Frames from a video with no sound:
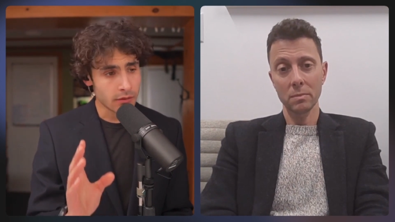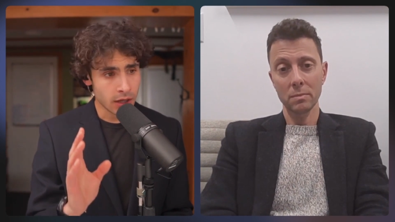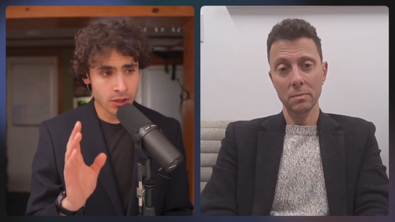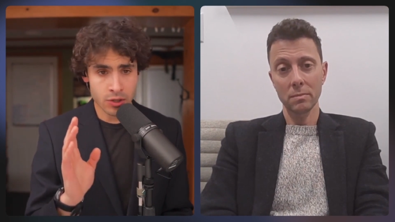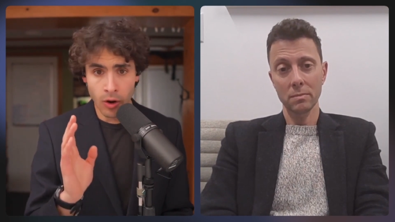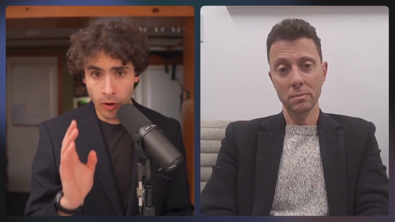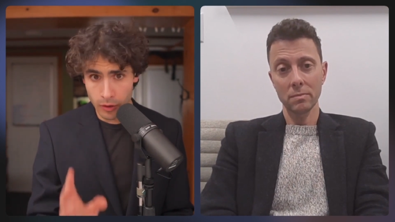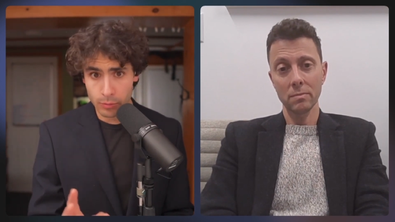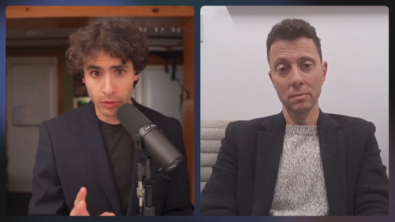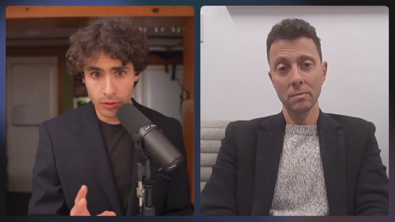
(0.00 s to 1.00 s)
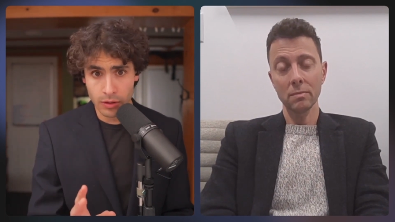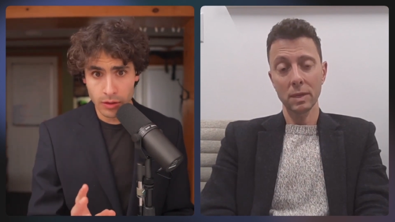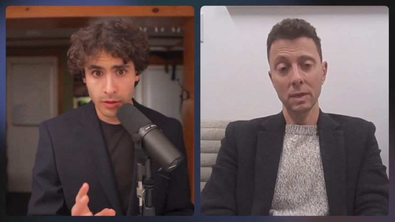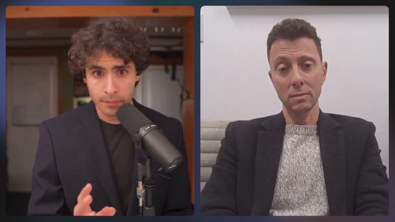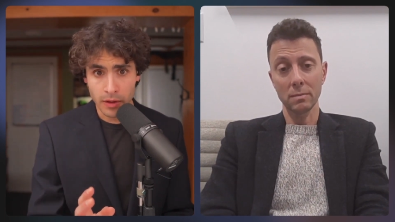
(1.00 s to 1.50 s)
Speaker 1: it's horrible.
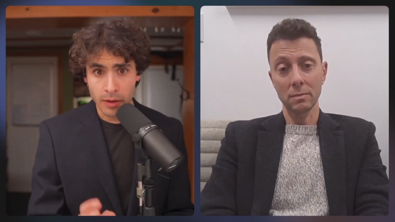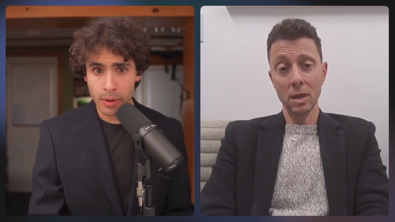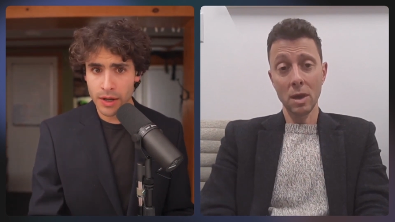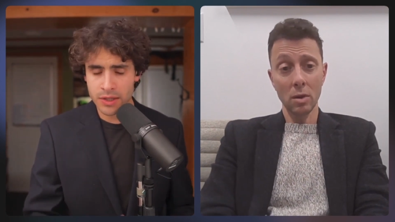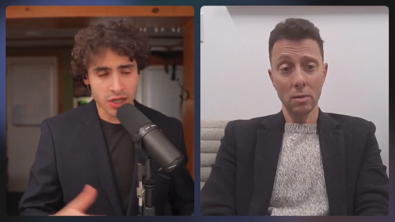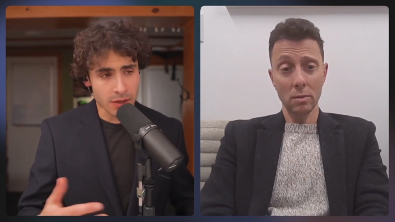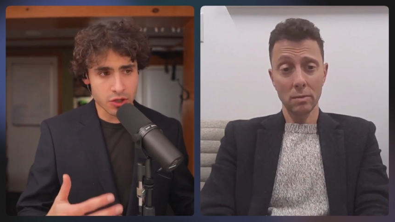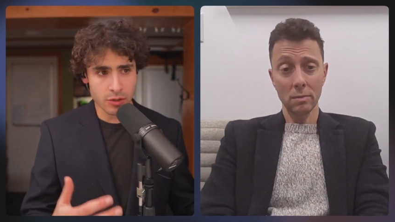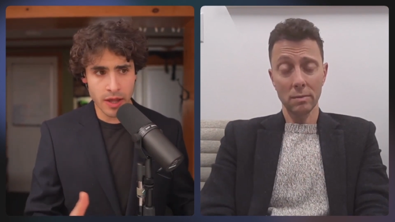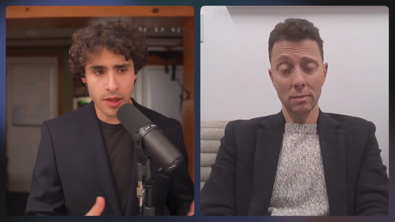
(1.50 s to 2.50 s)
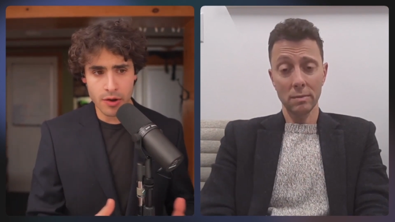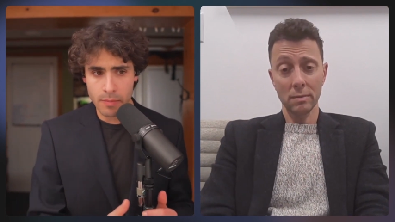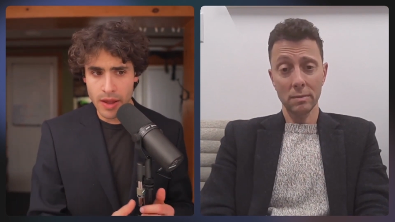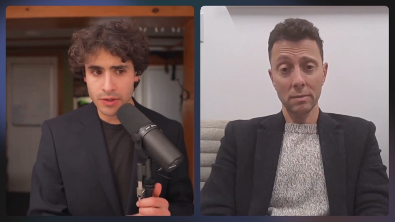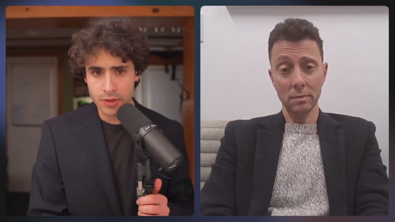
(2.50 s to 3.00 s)
Yeah. But it seems to be hit or
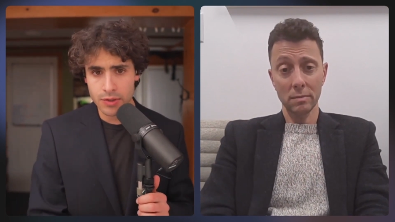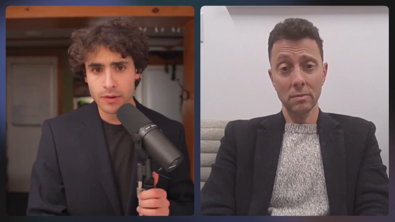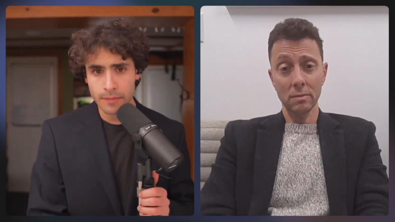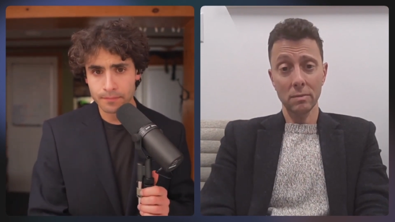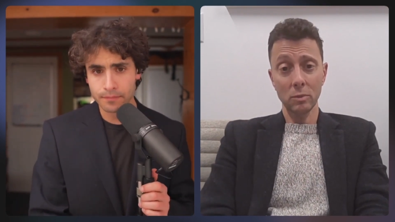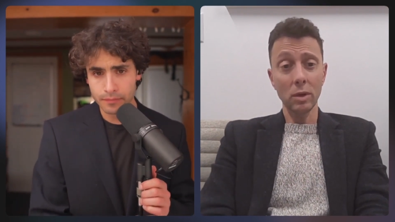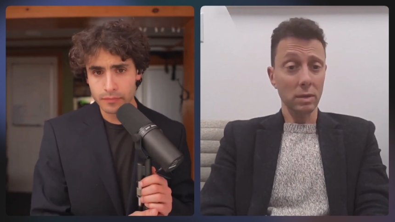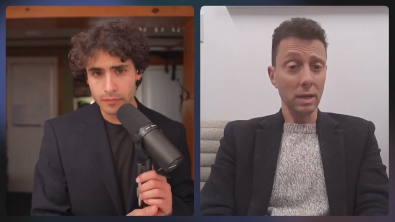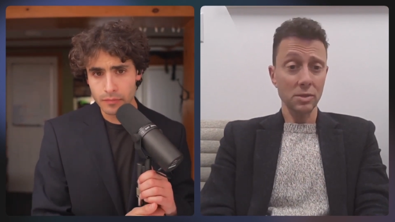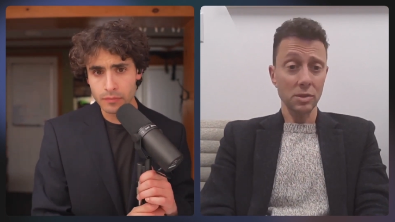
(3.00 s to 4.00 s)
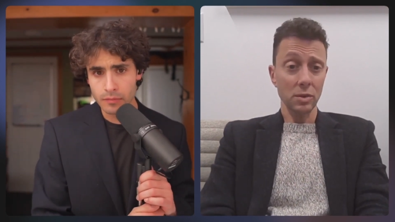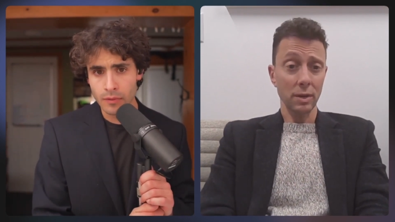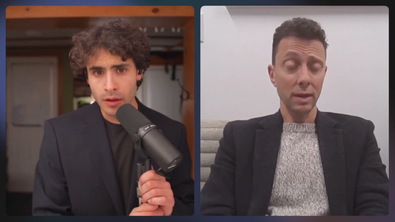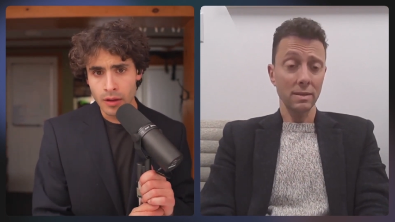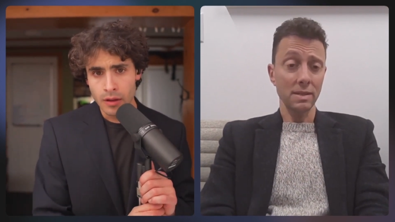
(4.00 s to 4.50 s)
miss.
Speaker 2: Well, and
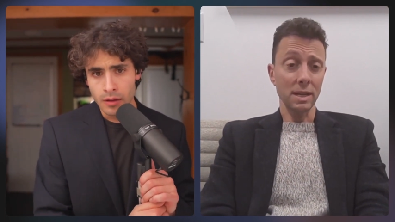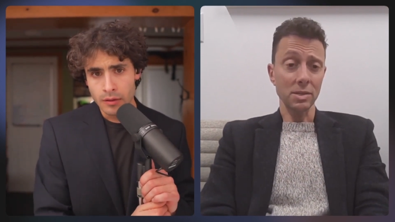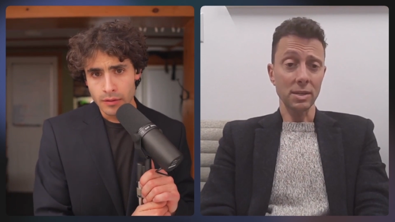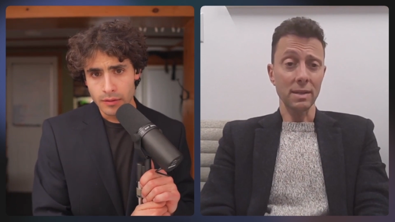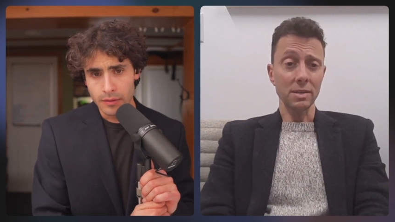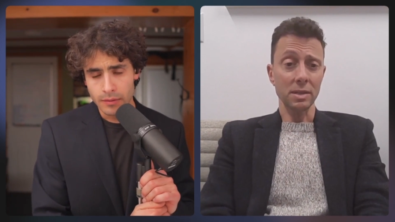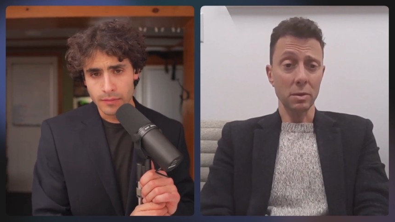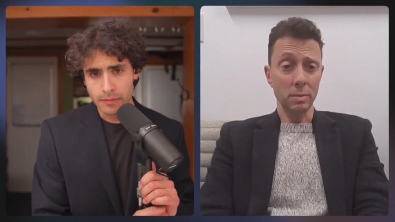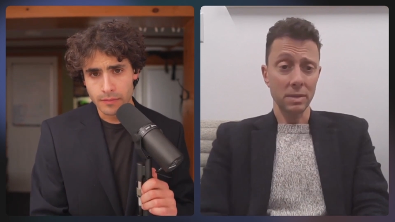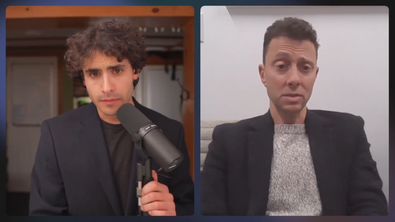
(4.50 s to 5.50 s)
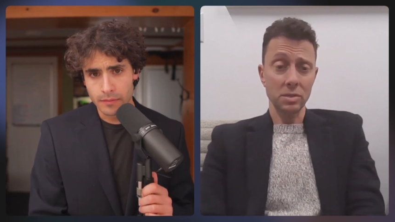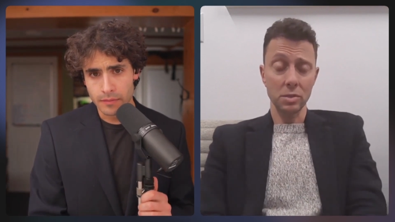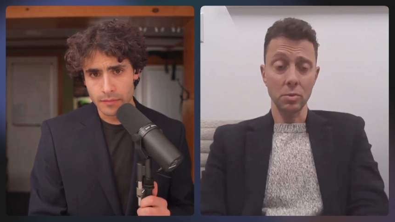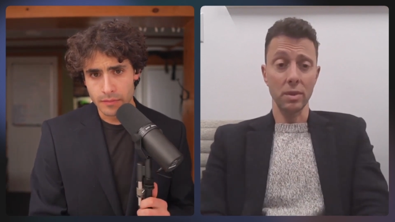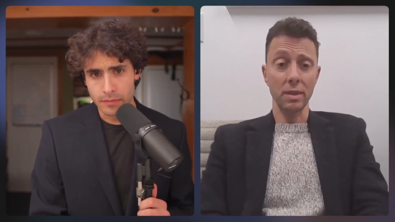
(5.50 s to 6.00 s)
so and it's actually not as hit or miss
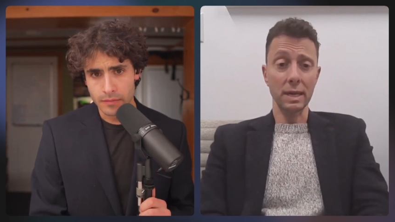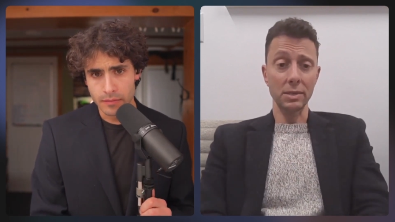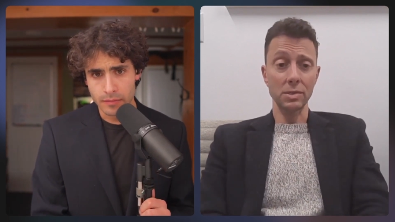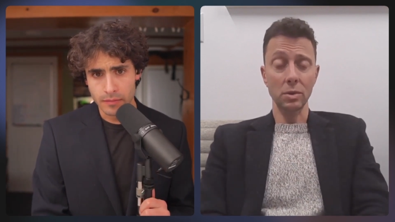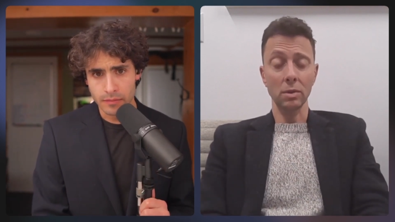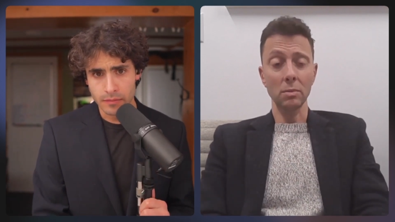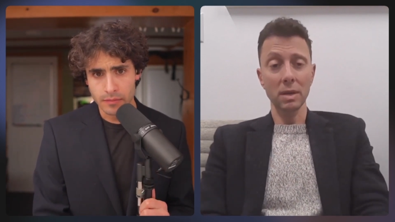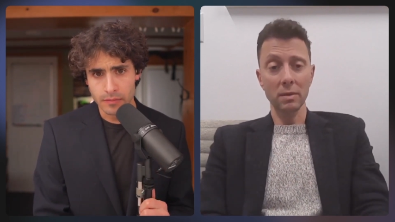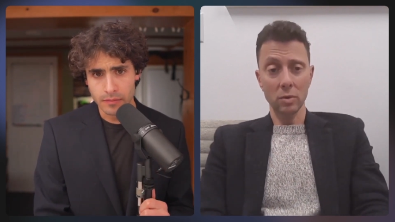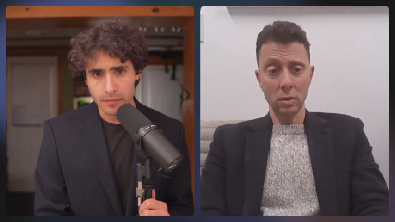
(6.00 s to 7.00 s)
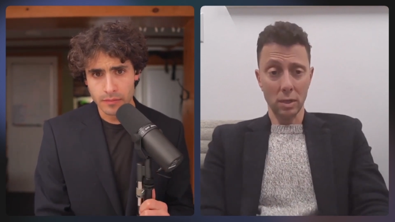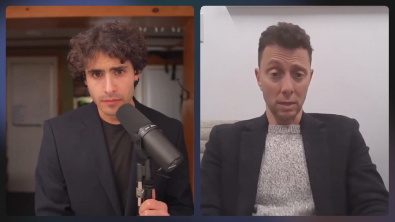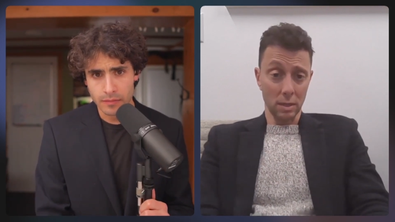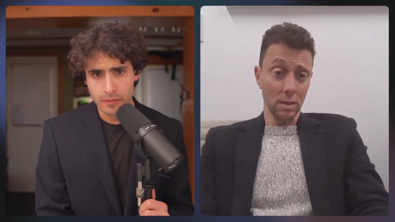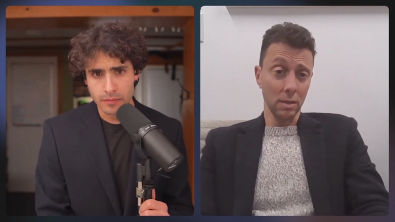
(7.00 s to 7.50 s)
as you would think. So let me give you a,
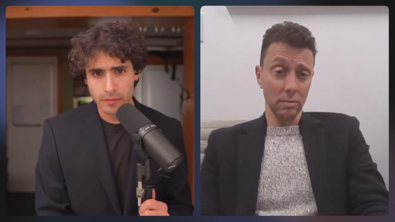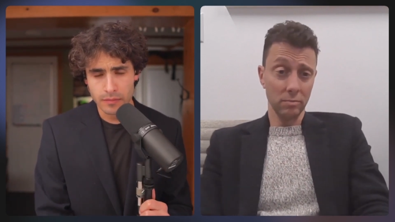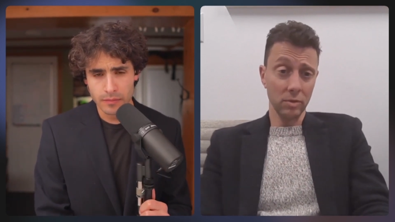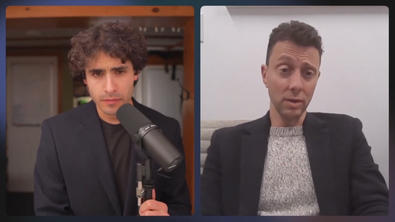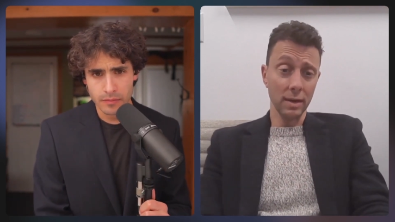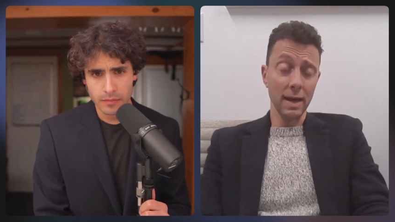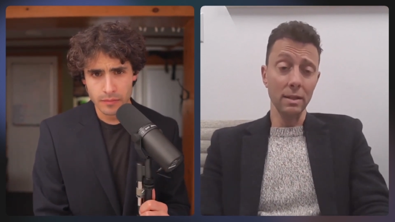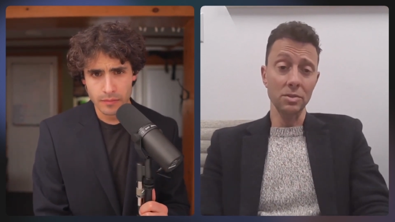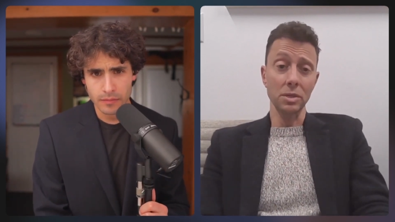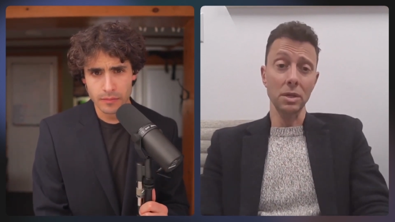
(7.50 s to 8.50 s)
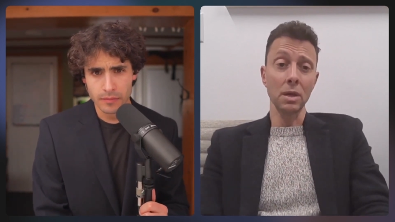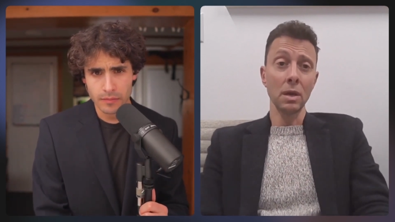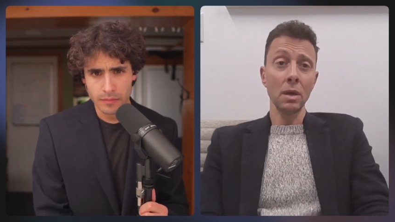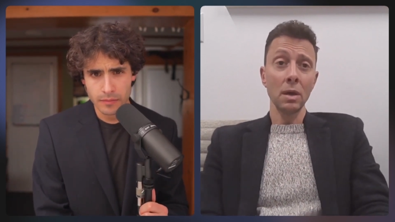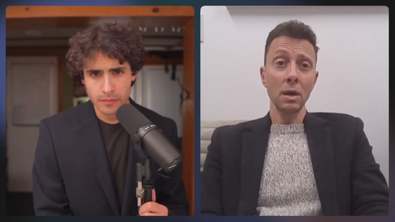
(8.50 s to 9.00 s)
a good analogy.
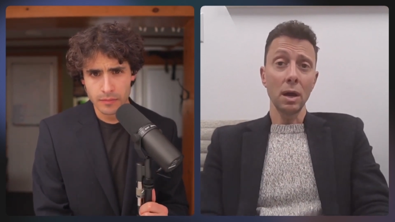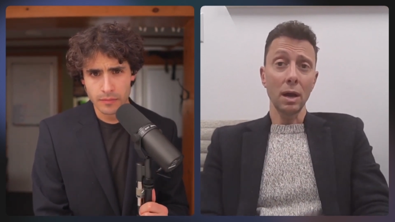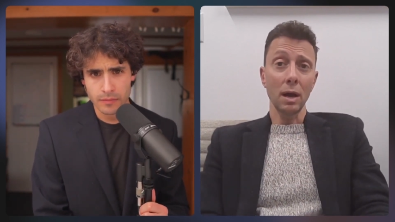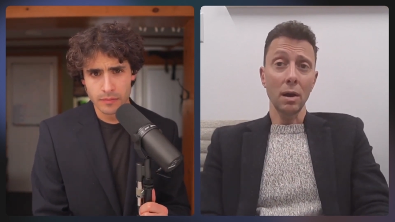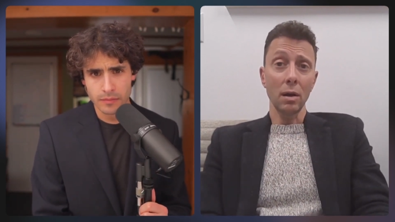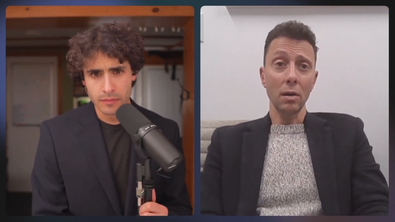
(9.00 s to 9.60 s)
Uh,